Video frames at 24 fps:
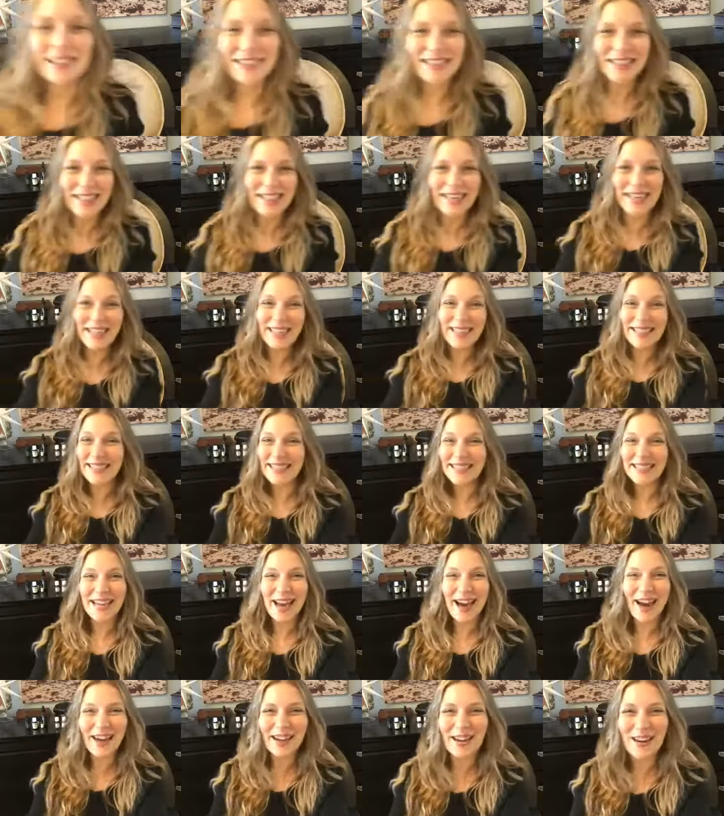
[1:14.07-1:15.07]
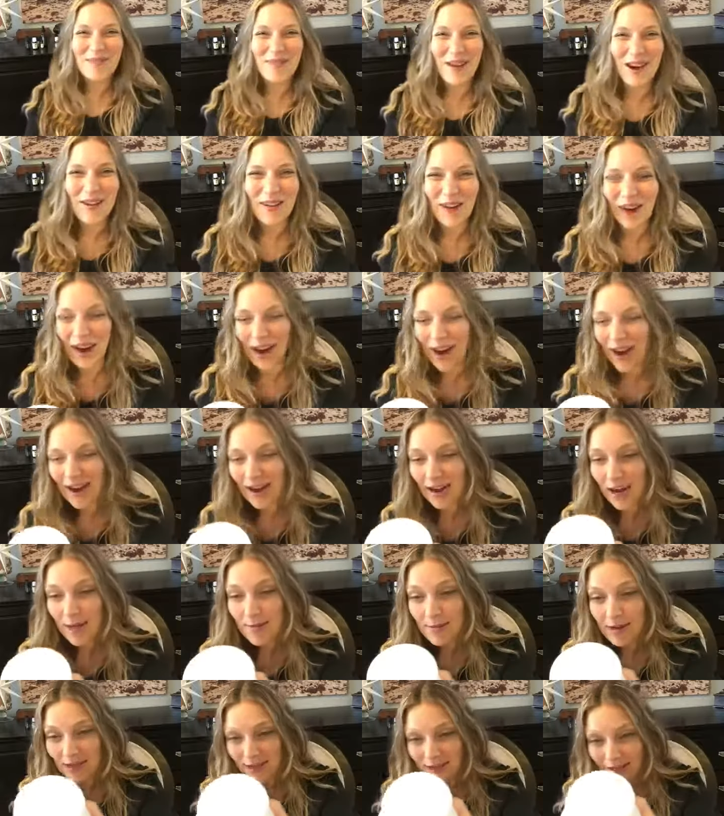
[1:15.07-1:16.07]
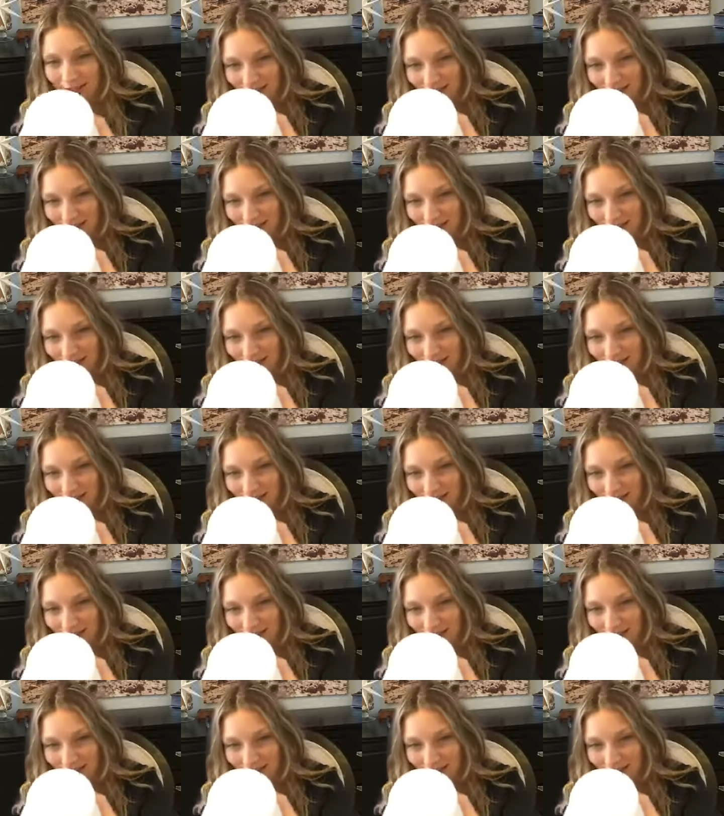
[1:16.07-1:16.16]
It does not come out hot. I'm going to